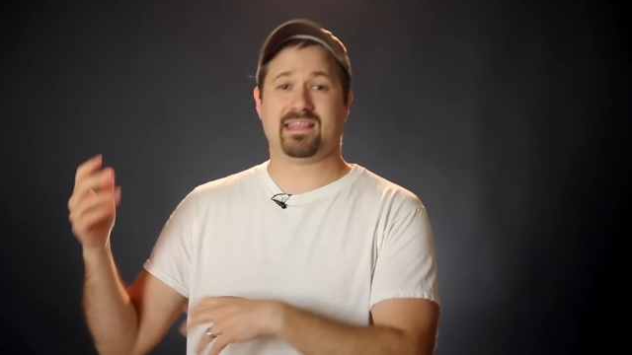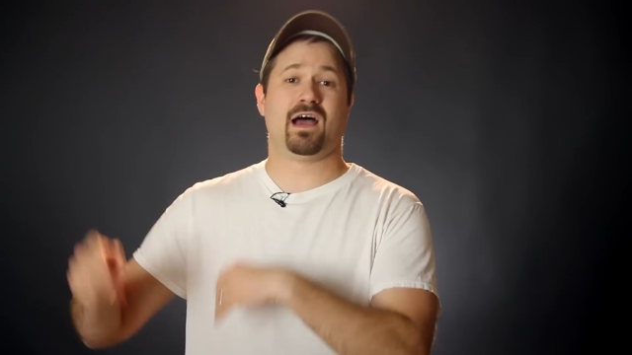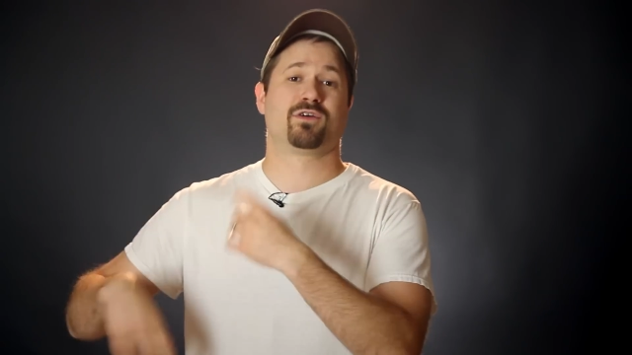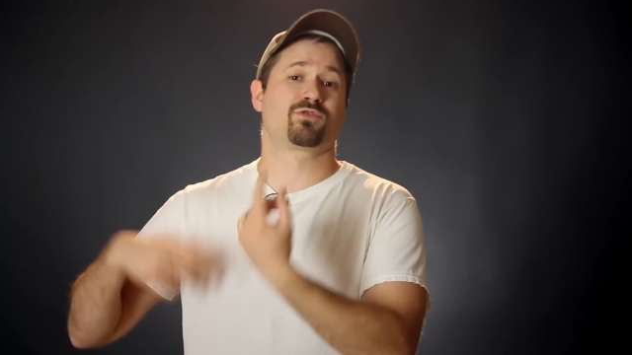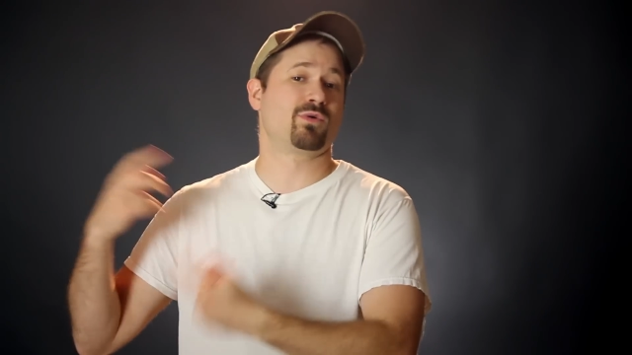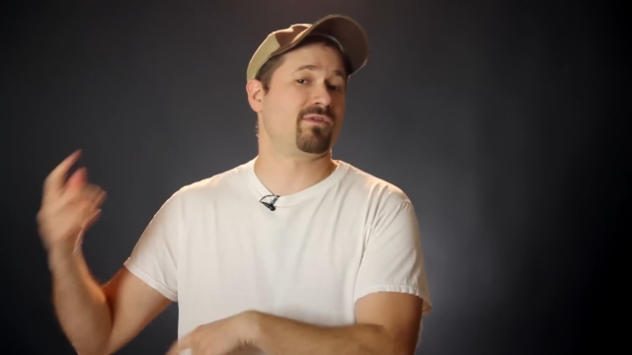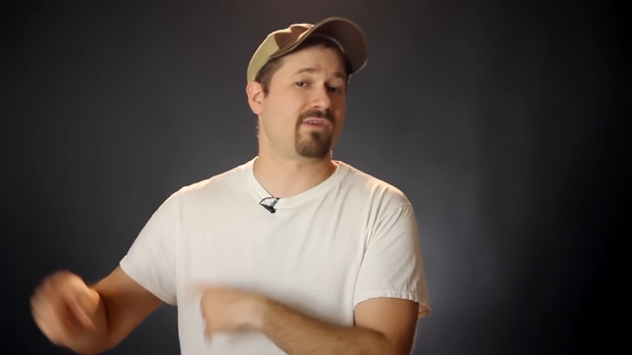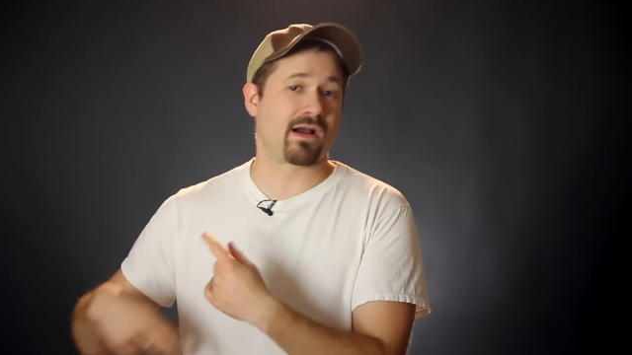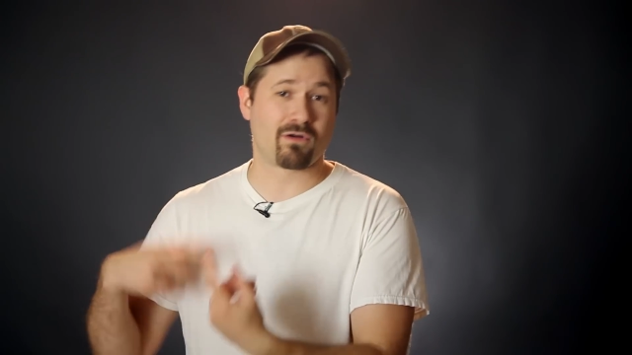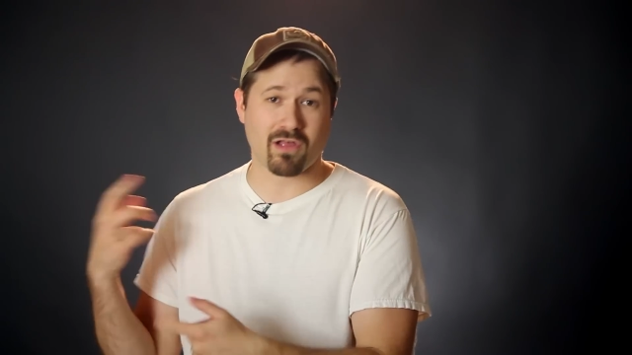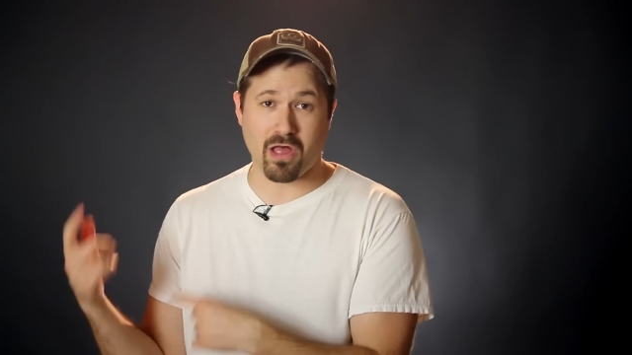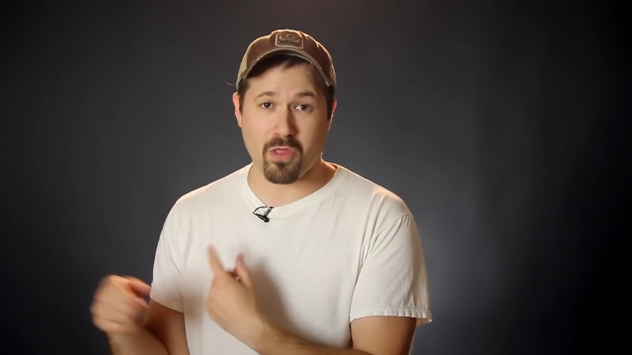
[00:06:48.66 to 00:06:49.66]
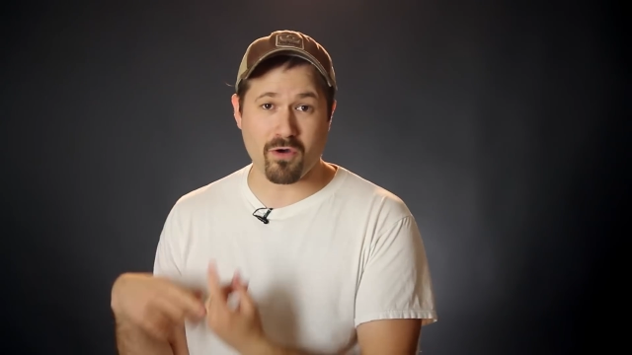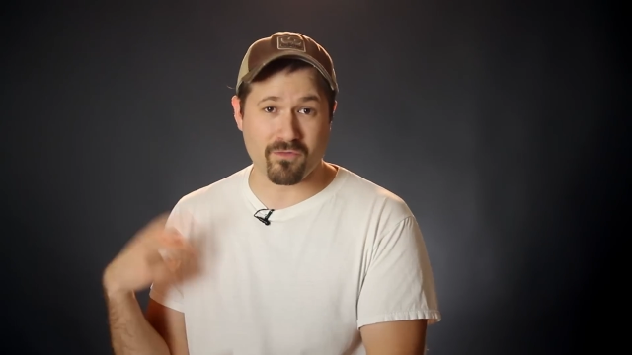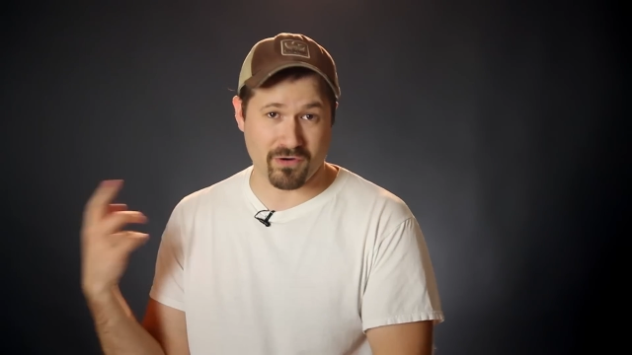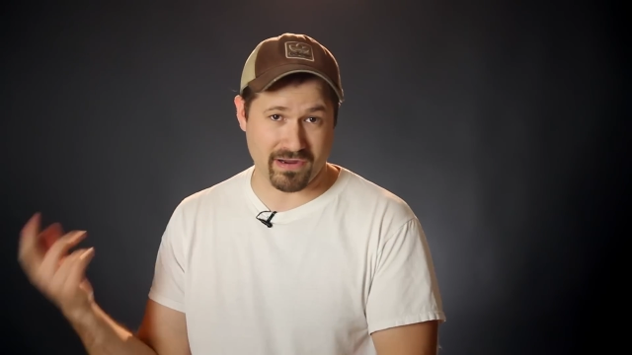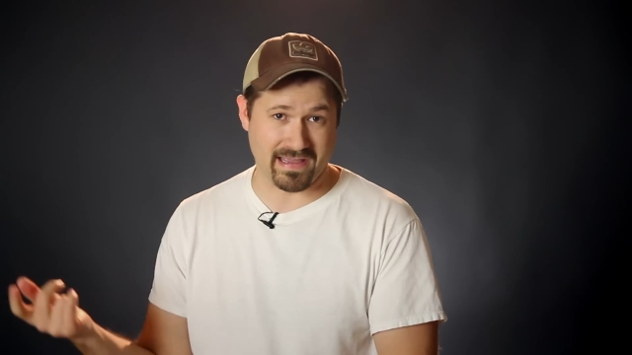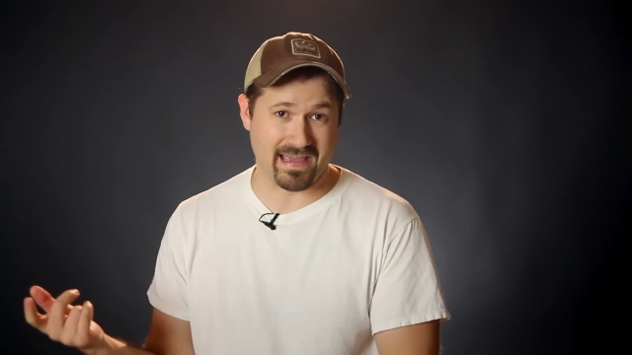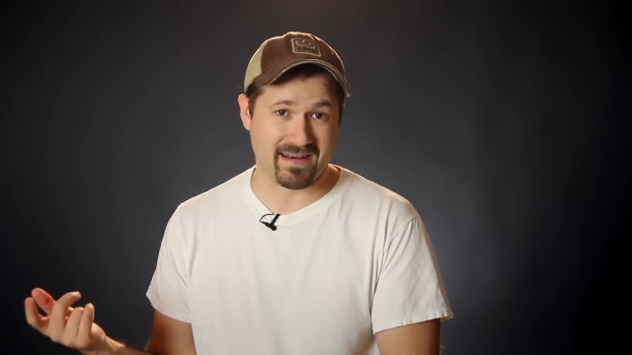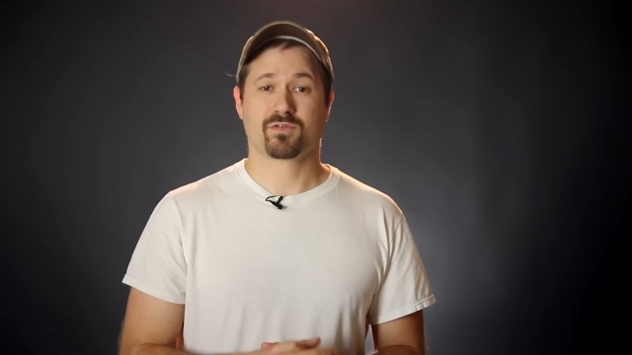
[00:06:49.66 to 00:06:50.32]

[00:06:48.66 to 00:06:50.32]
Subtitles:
and now it's going viral all over again.